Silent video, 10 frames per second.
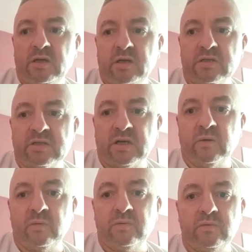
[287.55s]

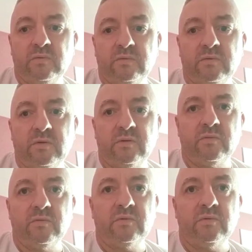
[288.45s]
So
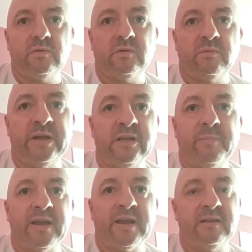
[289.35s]
when you go
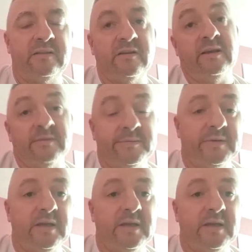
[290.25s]
back into